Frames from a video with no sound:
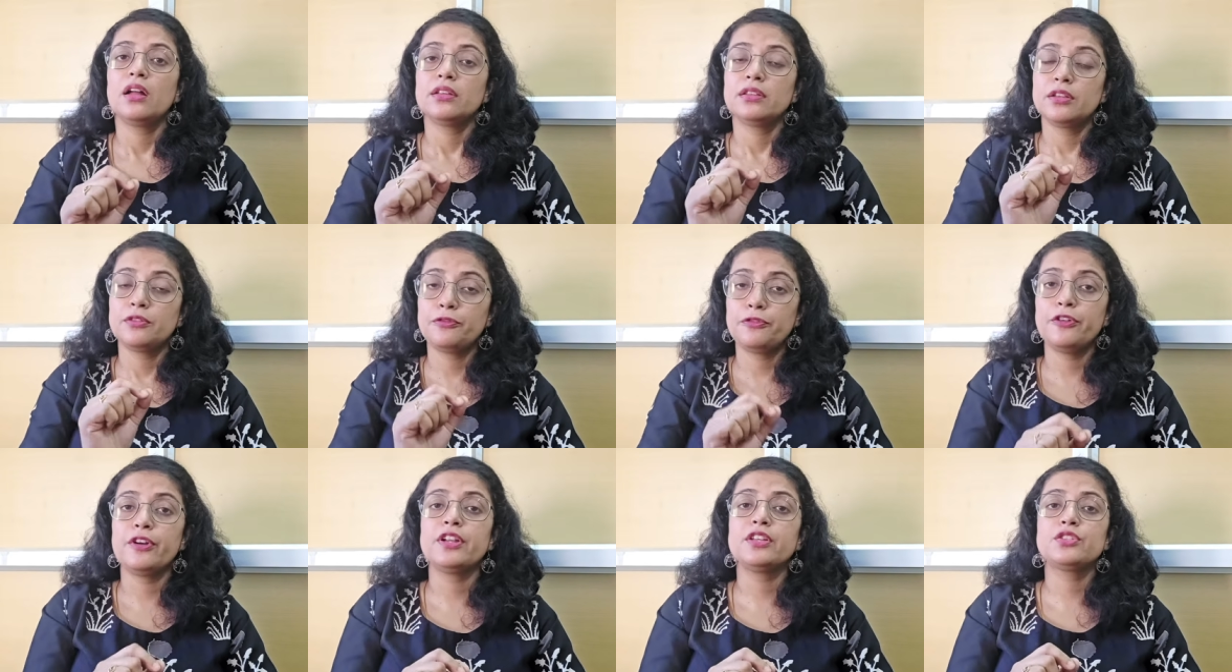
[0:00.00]
The
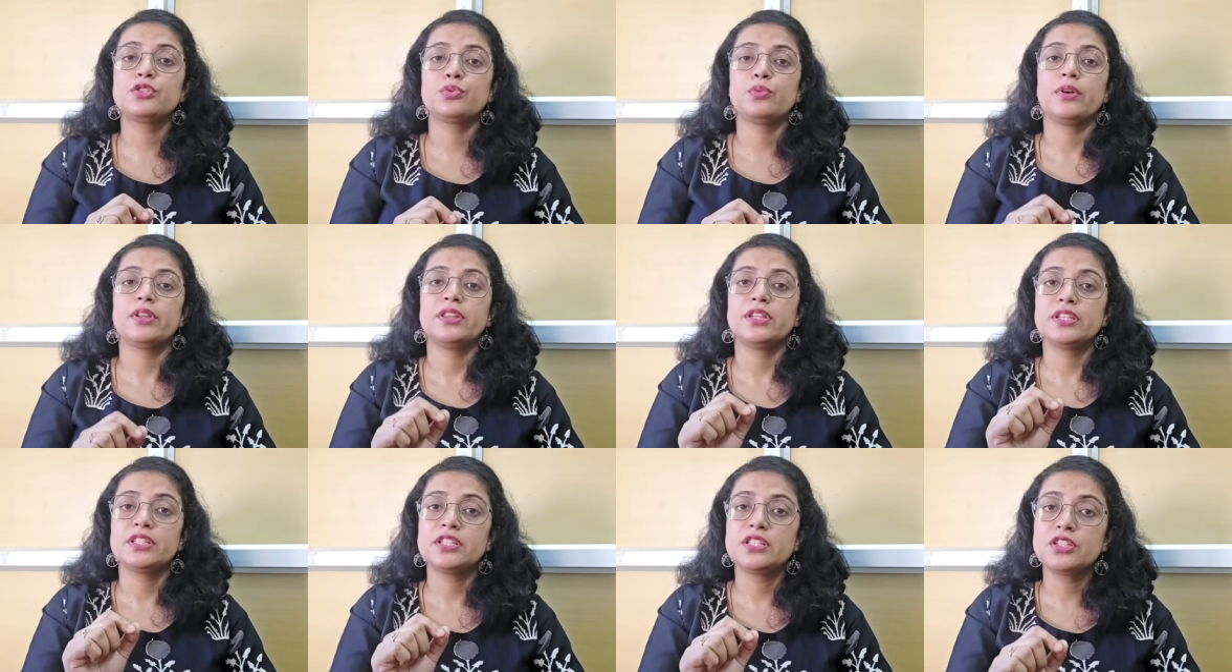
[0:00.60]
first one,
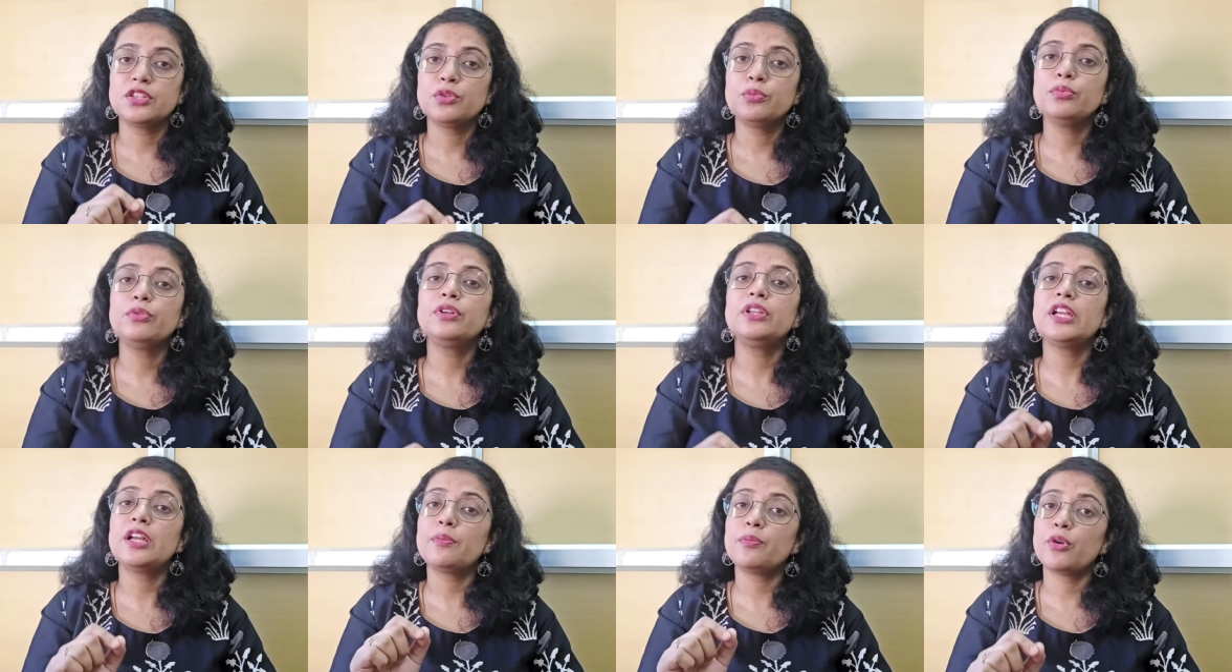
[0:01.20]
the
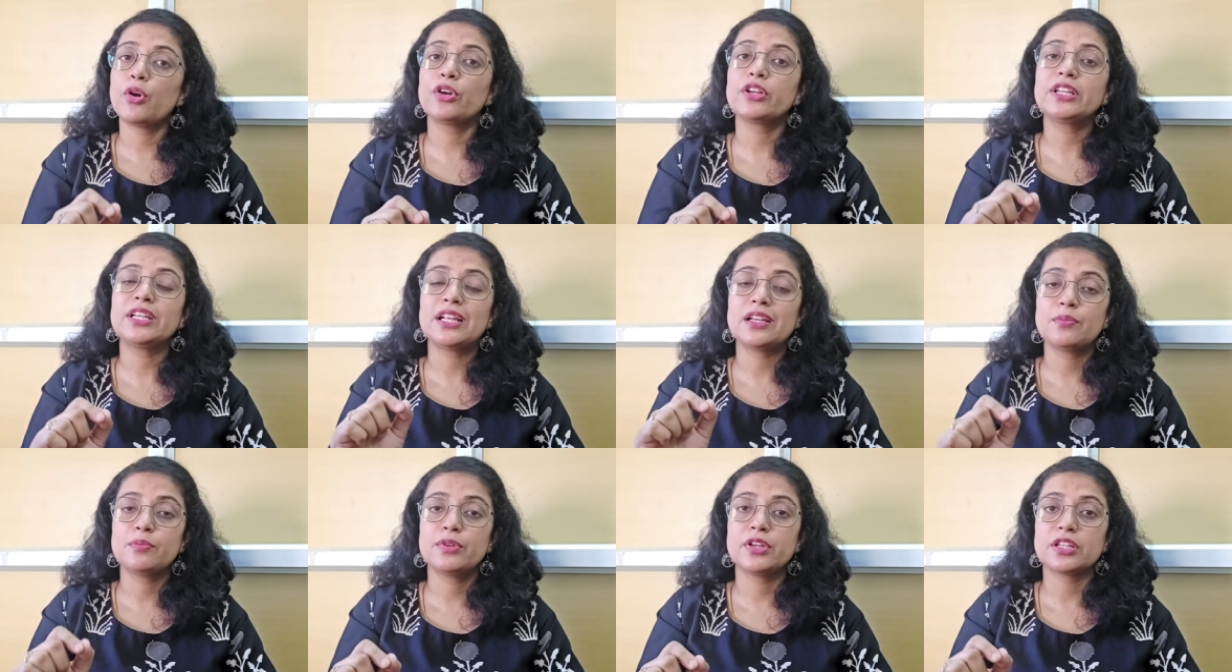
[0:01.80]
tubular
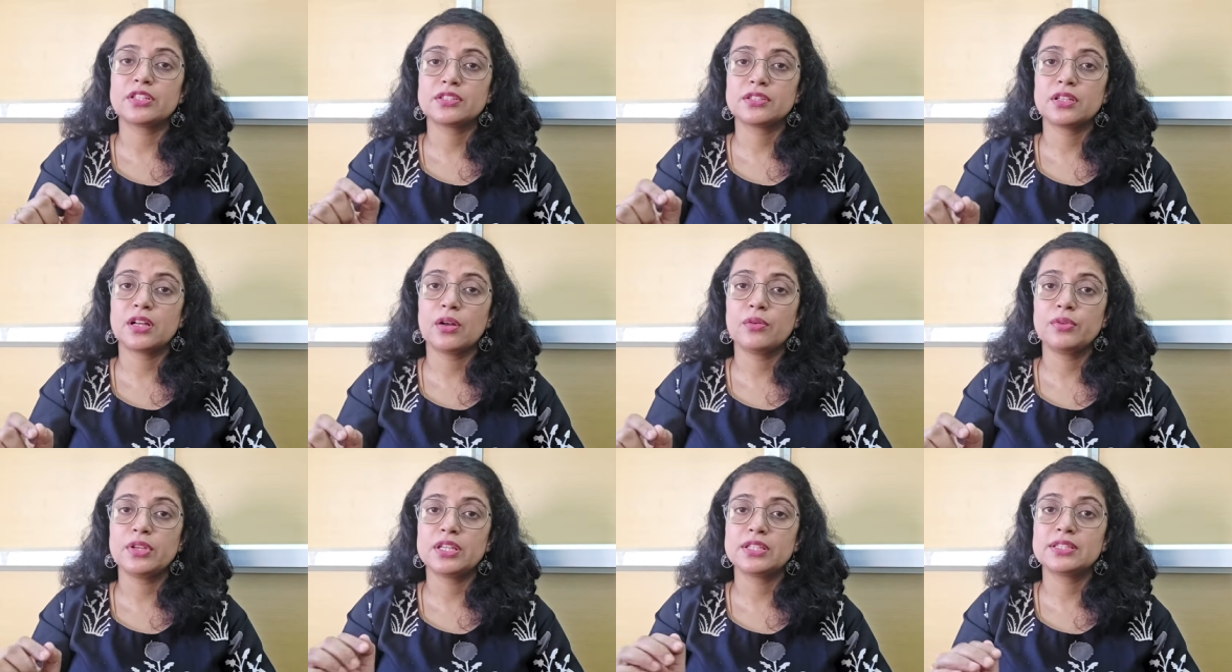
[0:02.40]
bronchial breath
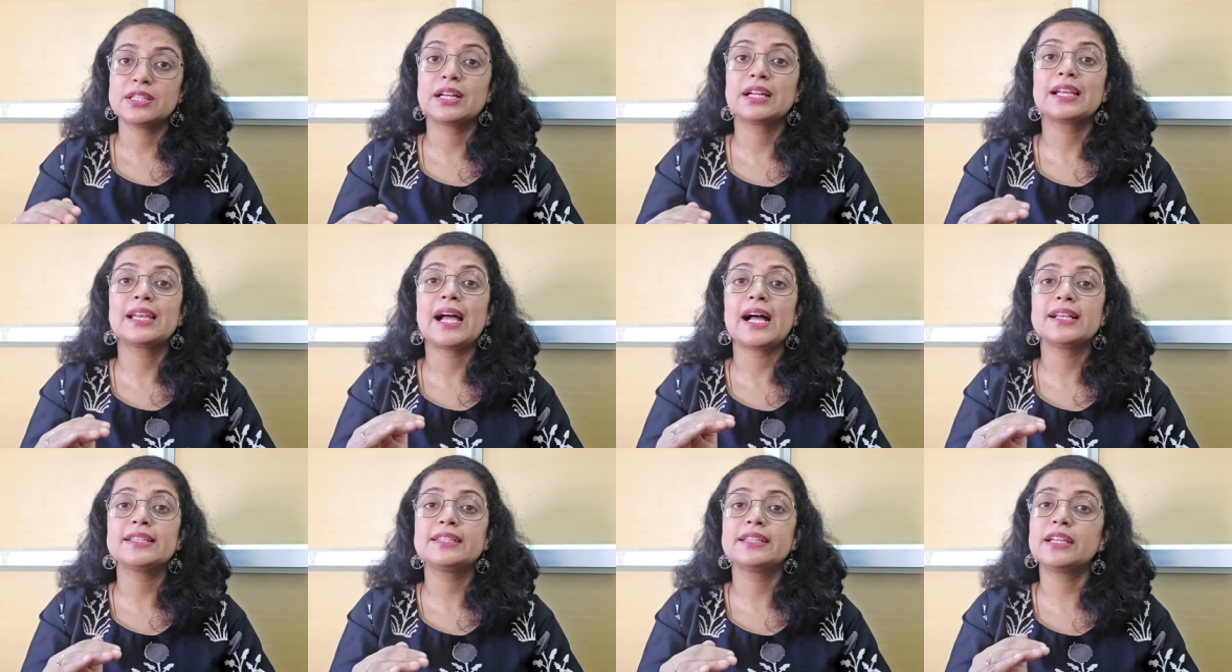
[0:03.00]
sound, is the
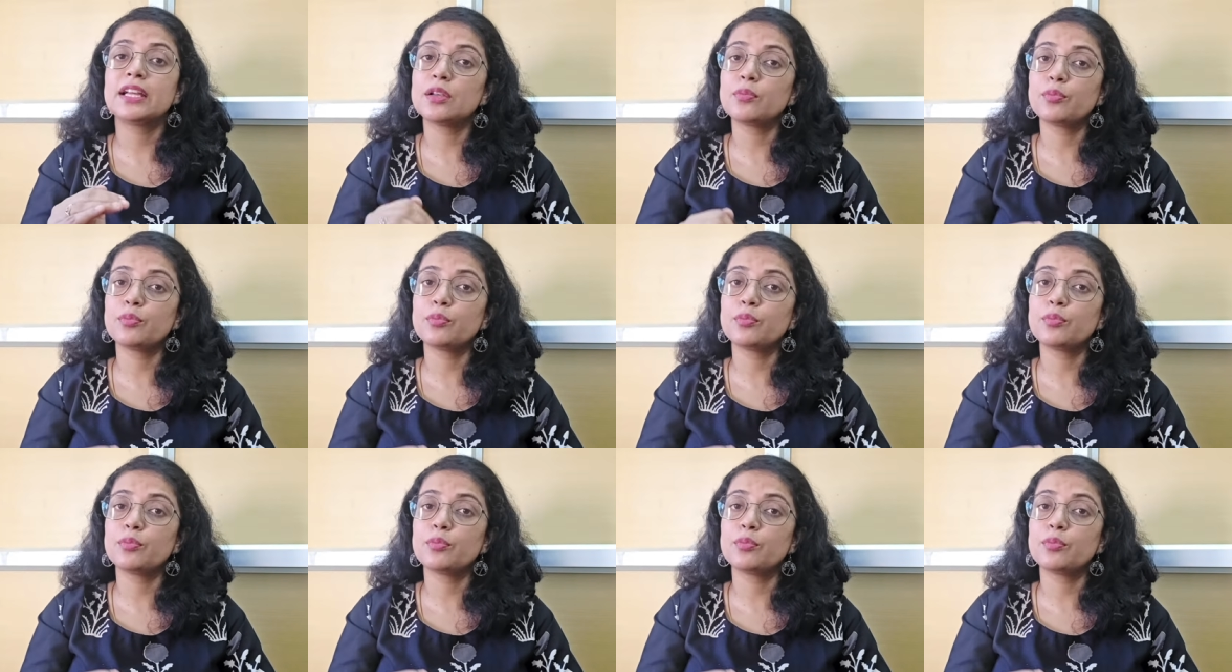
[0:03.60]
classical